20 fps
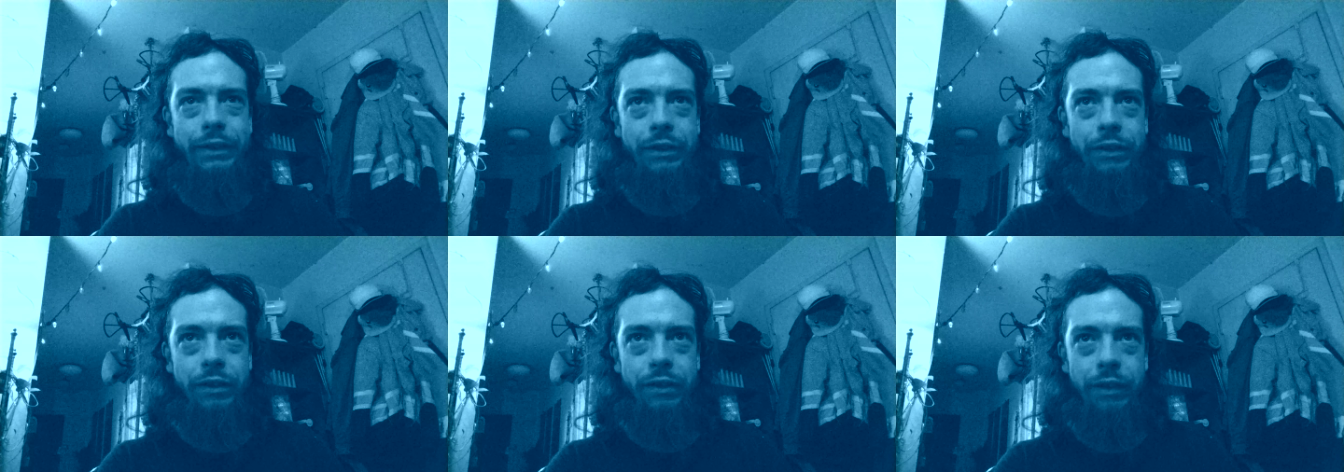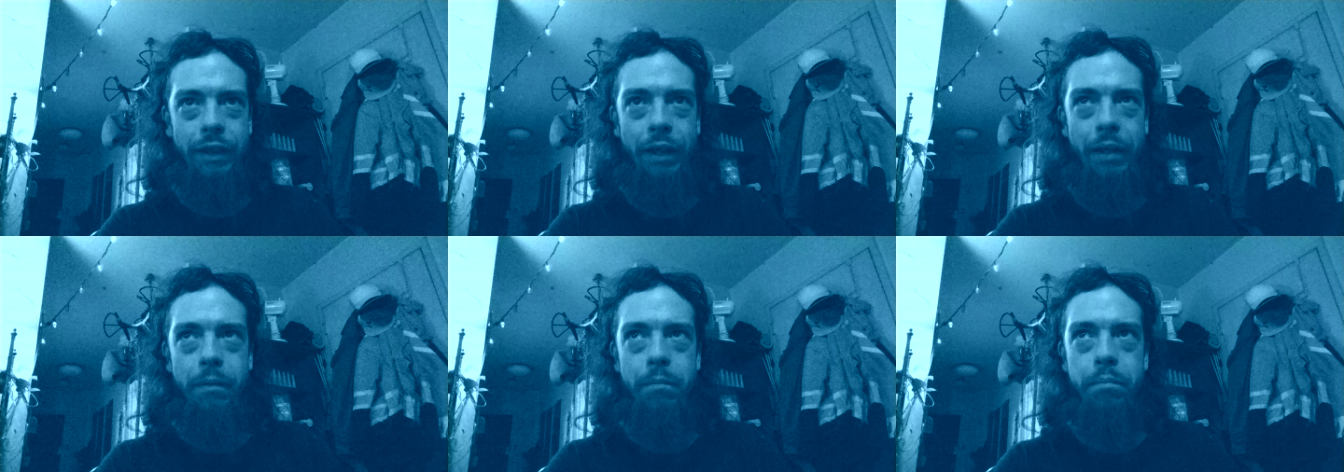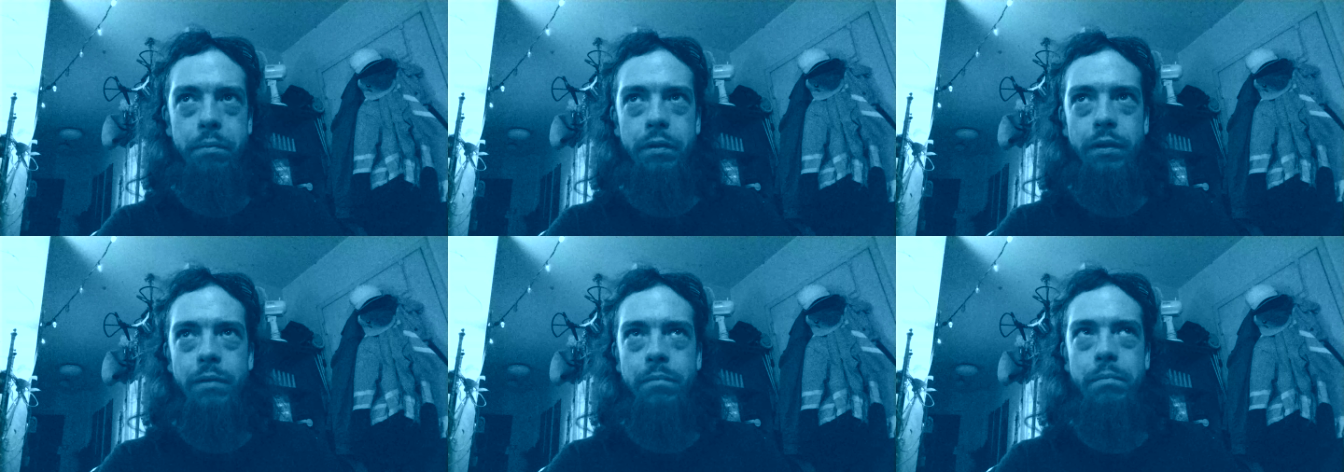shape,
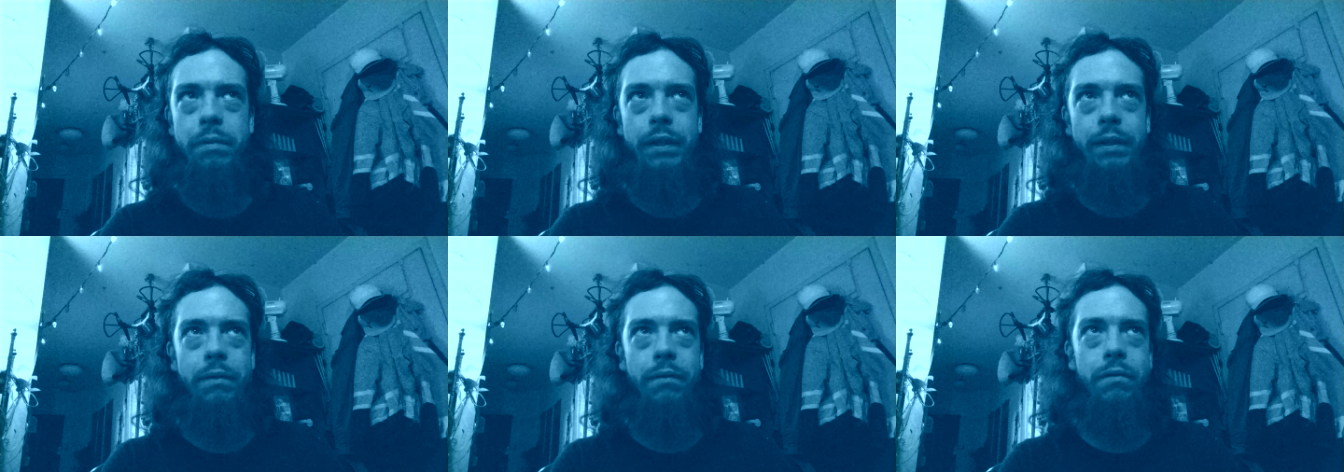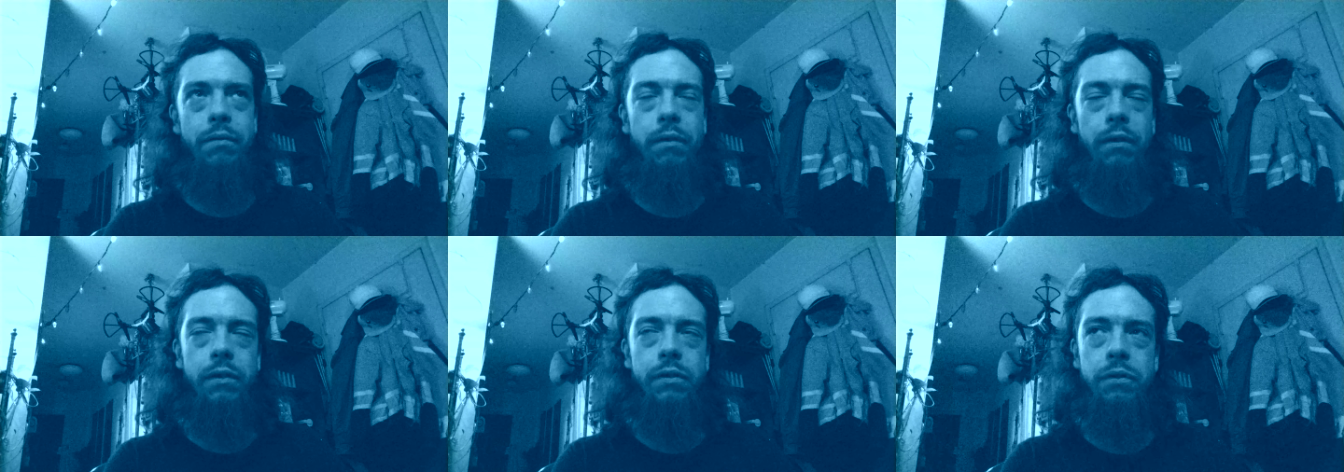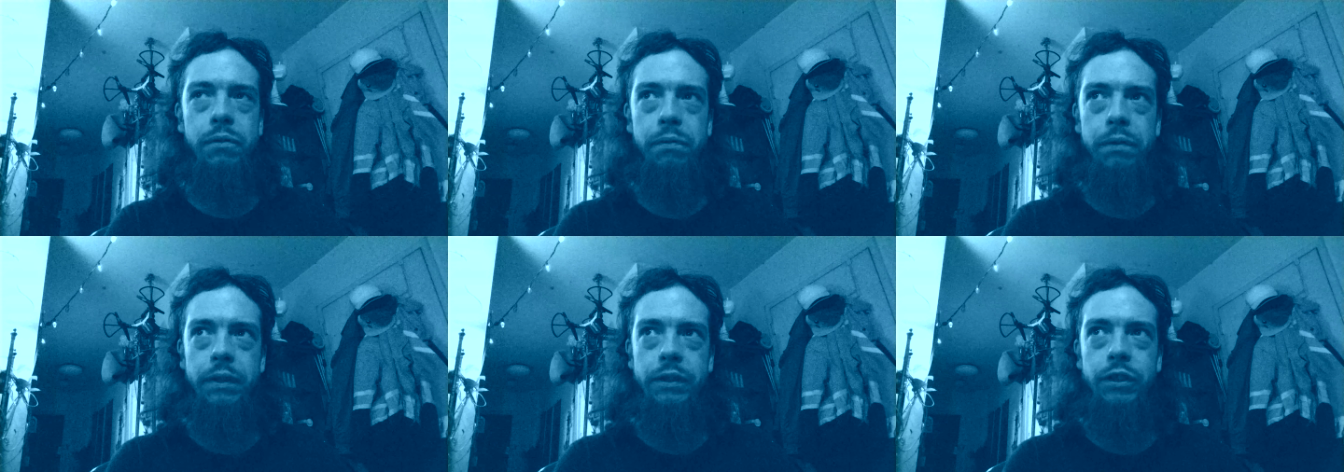been to
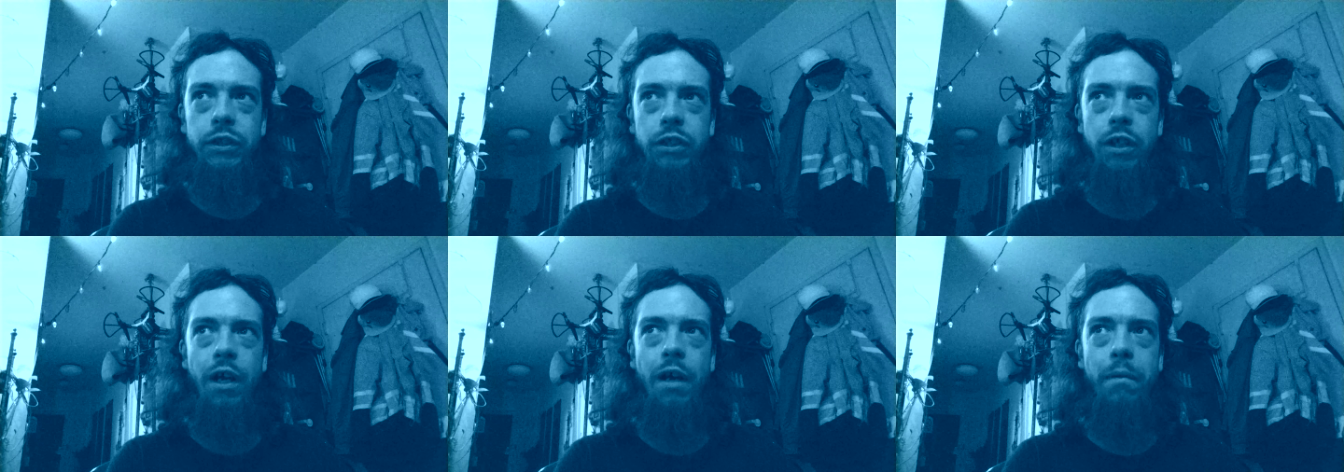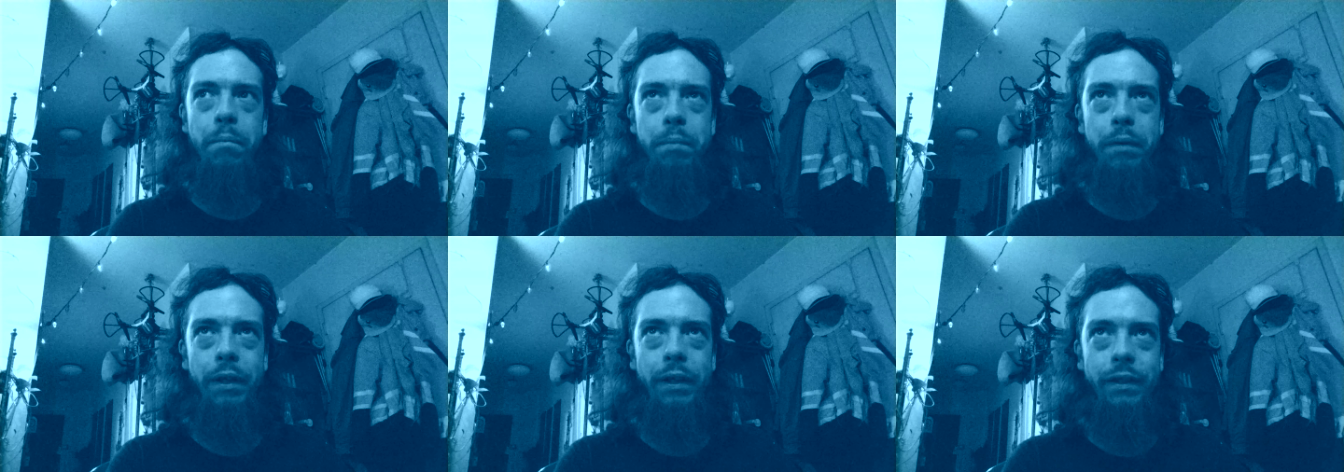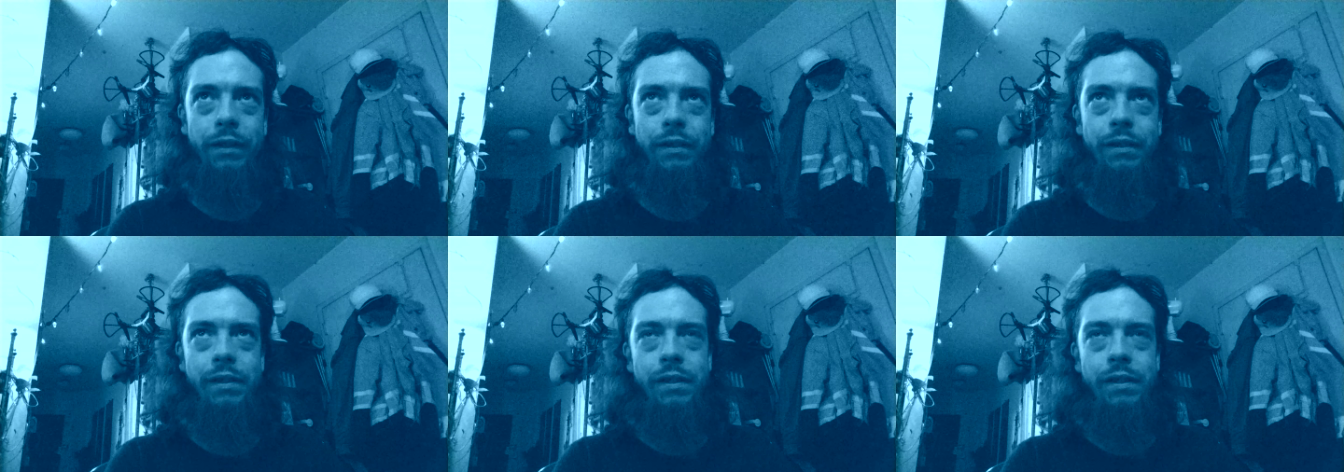grocery shopping,